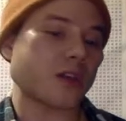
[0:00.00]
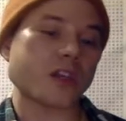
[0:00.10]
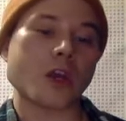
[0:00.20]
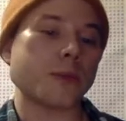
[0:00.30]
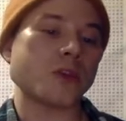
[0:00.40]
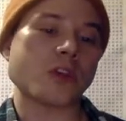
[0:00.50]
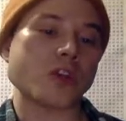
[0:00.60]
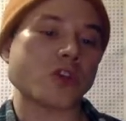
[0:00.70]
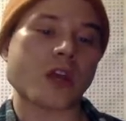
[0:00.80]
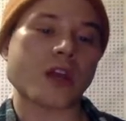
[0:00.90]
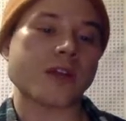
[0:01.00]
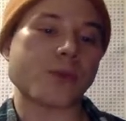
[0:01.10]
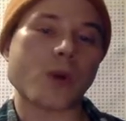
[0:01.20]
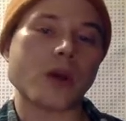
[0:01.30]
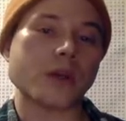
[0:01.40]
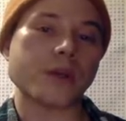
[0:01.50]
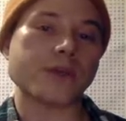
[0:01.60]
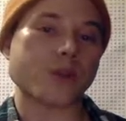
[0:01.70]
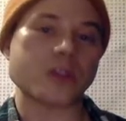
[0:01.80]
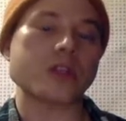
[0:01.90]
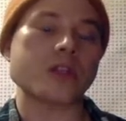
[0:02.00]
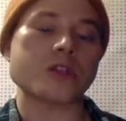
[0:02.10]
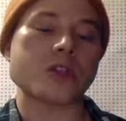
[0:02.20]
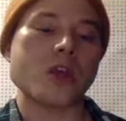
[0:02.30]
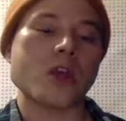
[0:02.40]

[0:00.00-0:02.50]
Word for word: a, single mutation NF1, for instance,